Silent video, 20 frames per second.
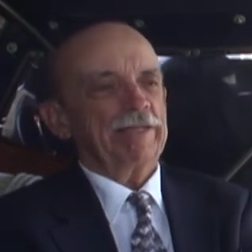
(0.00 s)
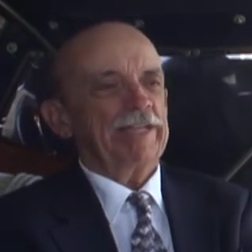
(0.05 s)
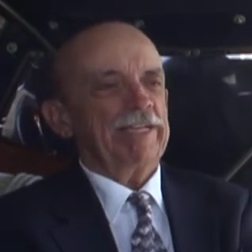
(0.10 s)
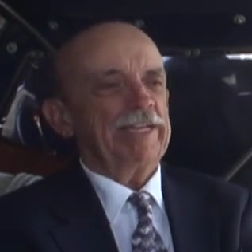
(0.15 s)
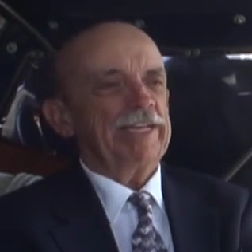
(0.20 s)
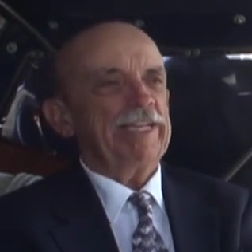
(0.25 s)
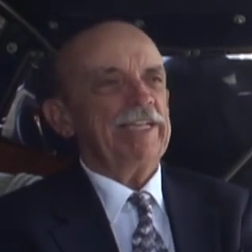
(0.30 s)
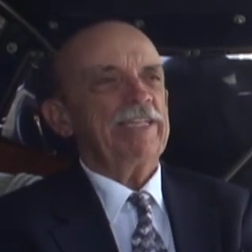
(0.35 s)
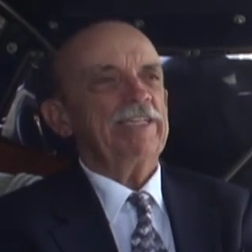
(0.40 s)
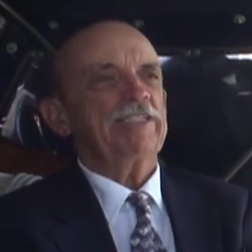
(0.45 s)

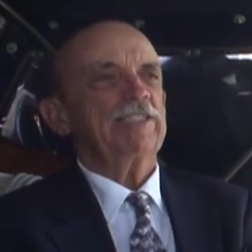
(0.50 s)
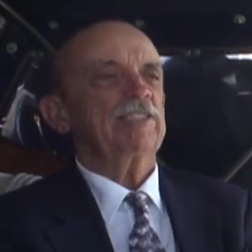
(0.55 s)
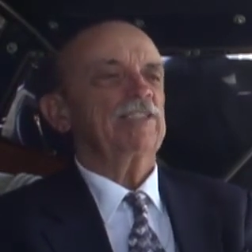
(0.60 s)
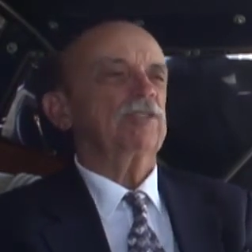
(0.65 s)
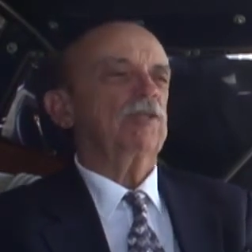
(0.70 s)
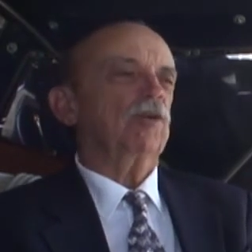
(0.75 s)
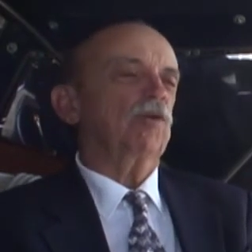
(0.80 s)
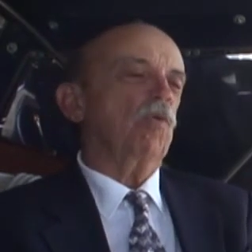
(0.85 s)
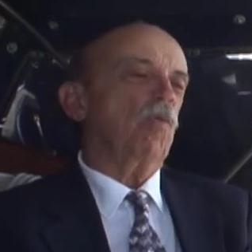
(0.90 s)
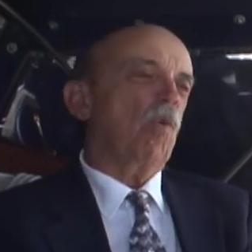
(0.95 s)
any
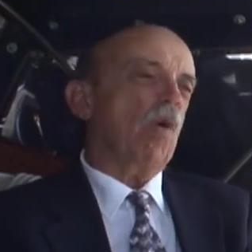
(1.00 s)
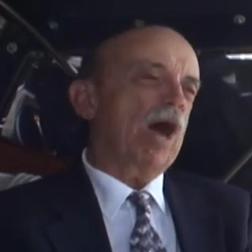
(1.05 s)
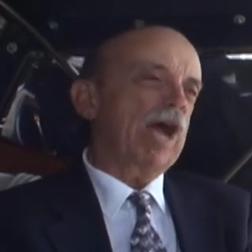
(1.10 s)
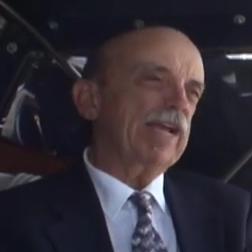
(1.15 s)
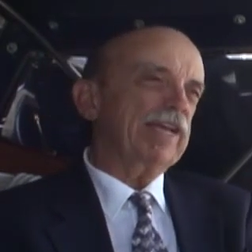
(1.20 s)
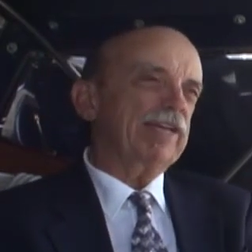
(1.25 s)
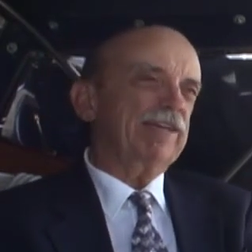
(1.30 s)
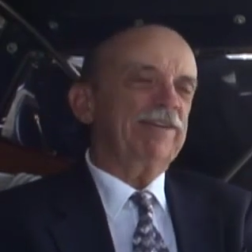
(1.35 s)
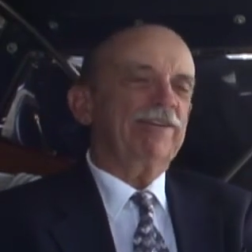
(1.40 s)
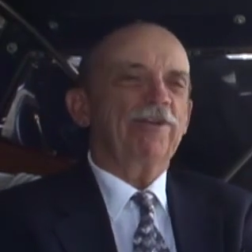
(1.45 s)

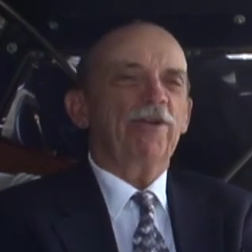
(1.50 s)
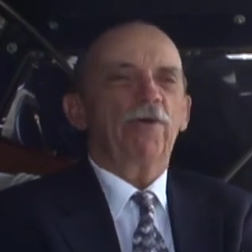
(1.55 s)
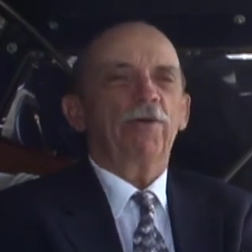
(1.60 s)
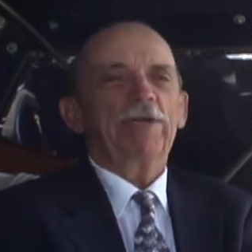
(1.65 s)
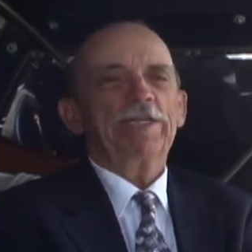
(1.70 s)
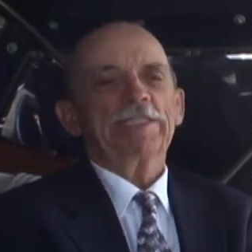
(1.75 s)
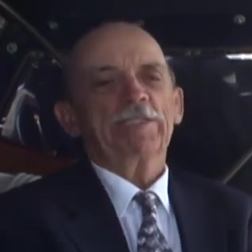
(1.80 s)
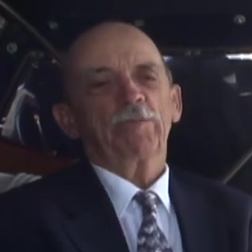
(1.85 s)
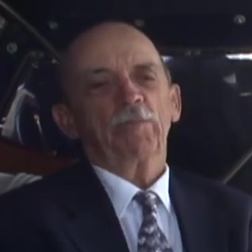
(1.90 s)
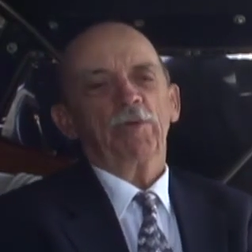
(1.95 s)
quiet
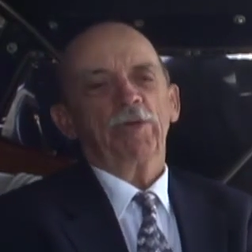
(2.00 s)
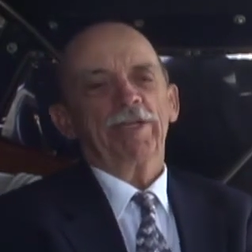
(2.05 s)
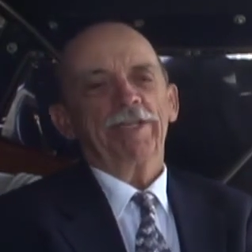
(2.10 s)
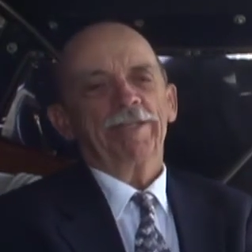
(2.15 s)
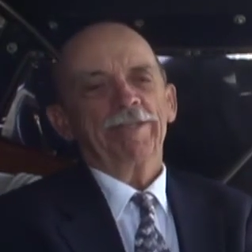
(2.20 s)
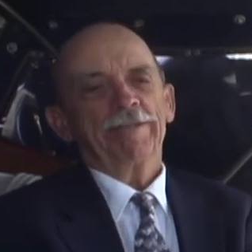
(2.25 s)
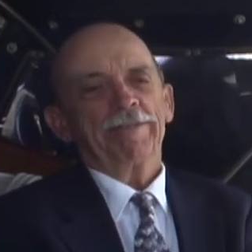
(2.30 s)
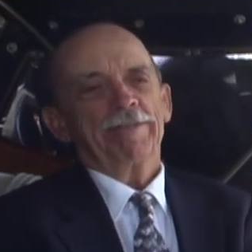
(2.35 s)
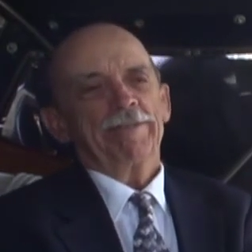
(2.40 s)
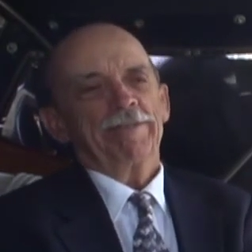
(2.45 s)
noise would